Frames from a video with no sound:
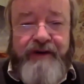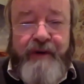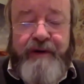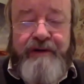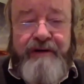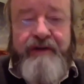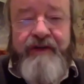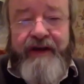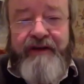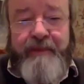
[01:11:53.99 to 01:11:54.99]
and your
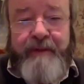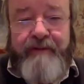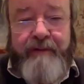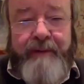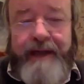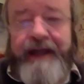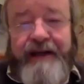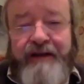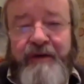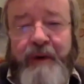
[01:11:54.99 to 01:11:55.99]
enthusiasm and for
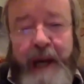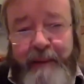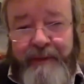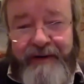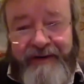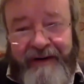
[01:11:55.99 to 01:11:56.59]
making this all happen.